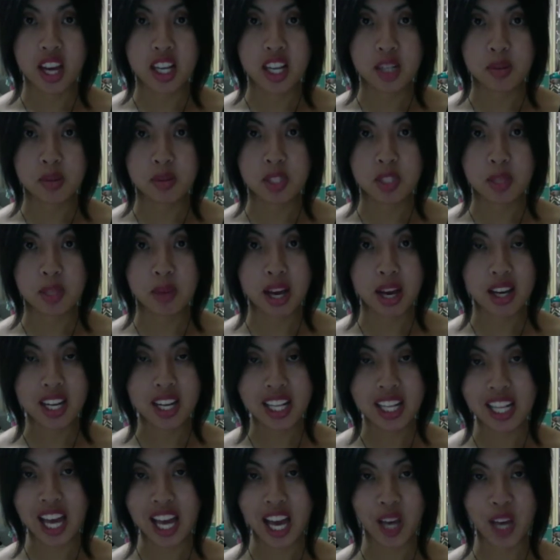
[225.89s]
is about it.
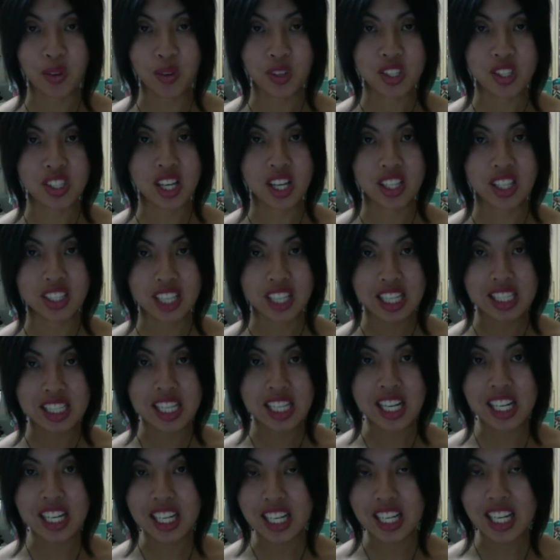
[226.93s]
I will talk to you guys
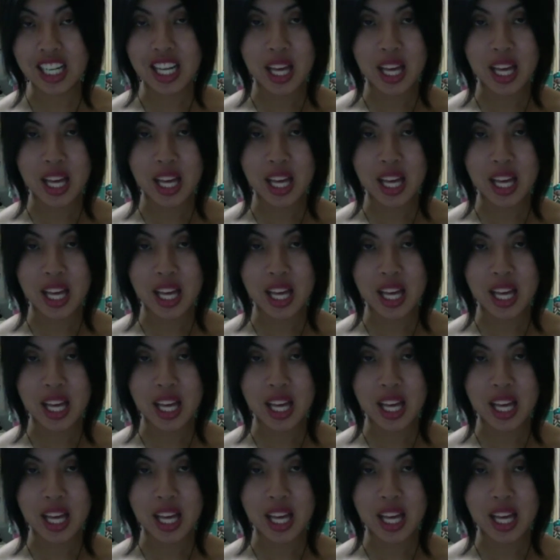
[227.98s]
later.